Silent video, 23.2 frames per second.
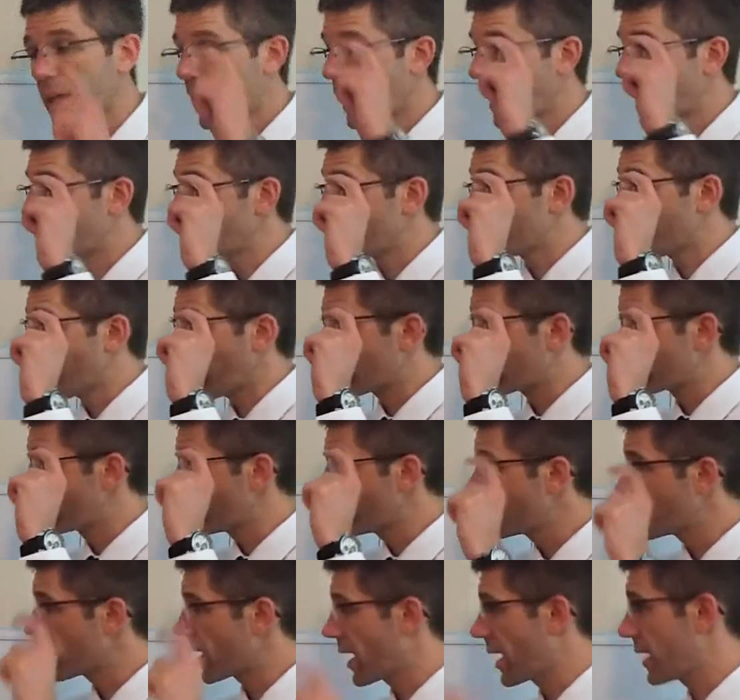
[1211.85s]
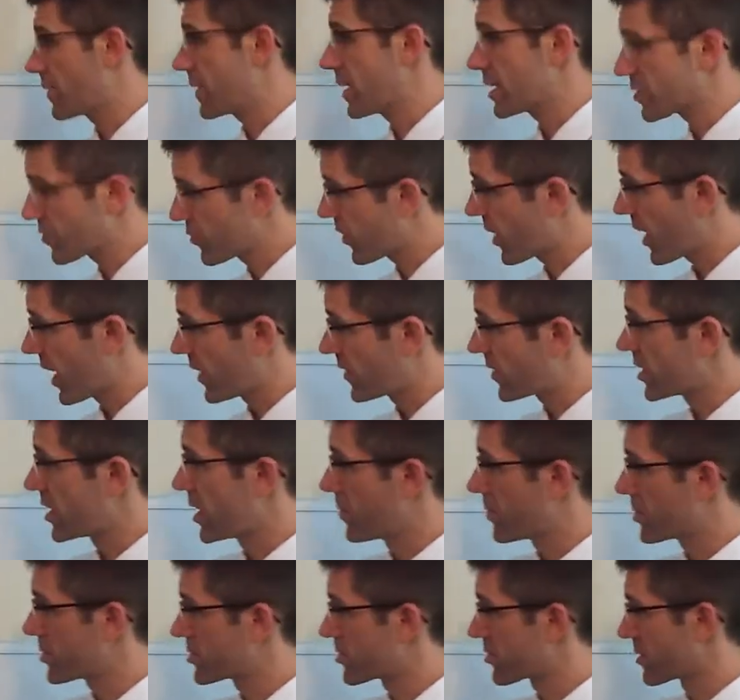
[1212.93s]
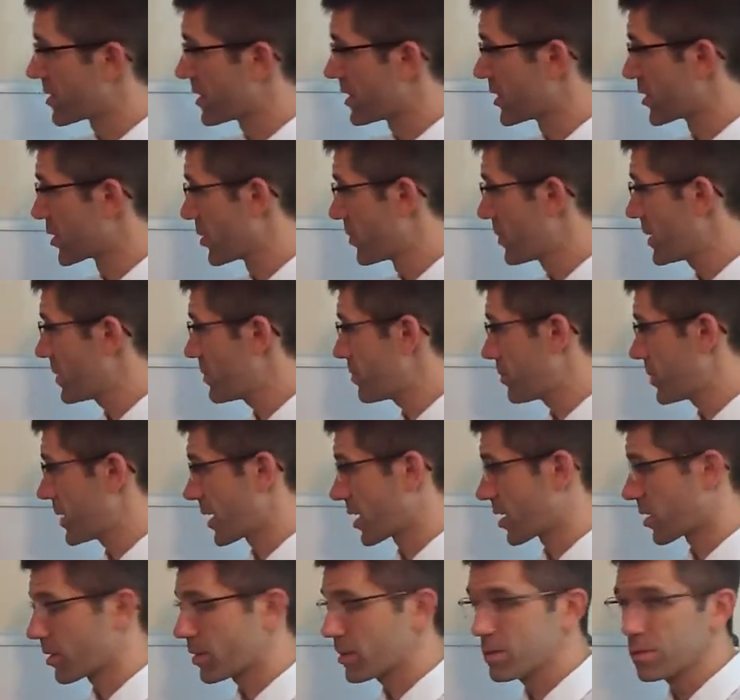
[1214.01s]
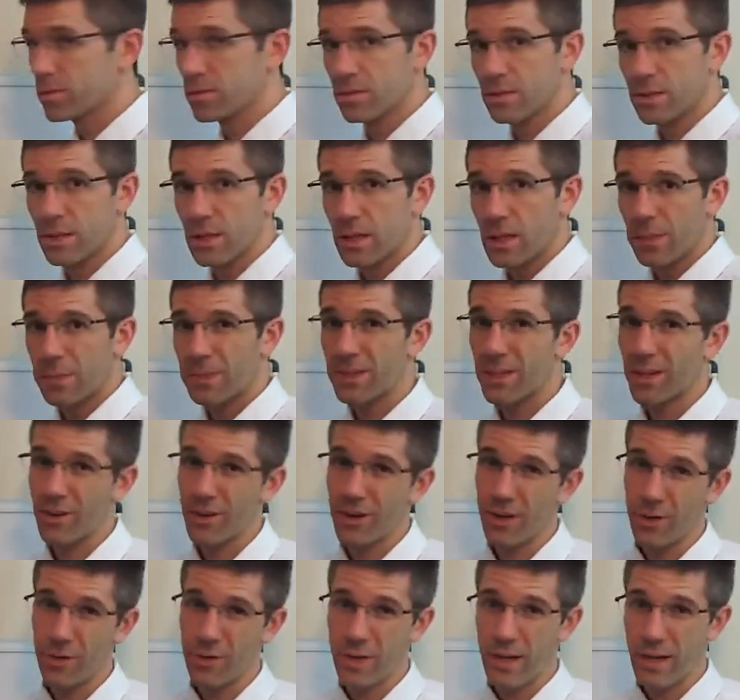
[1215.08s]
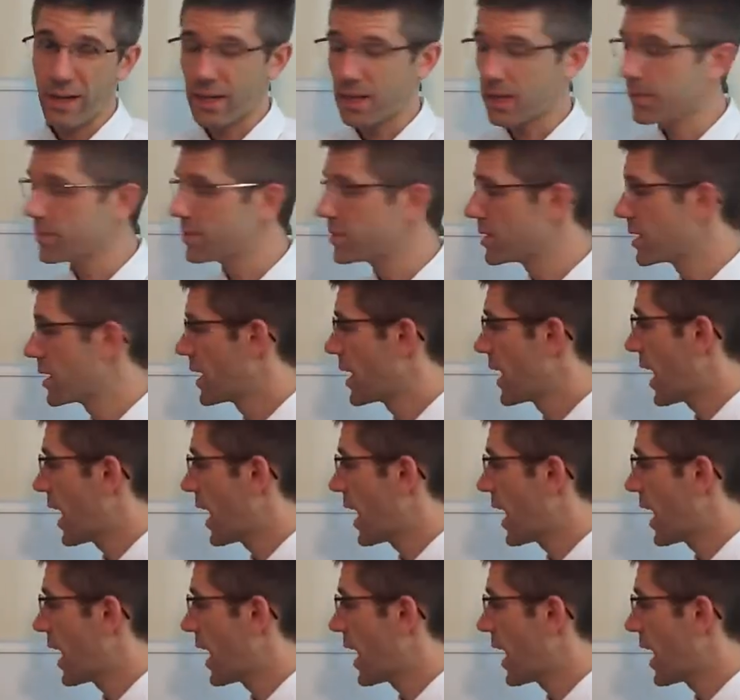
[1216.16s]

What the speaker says: and if I do that, that's fine. The numbers are a little bit bigger, but there are no negatives.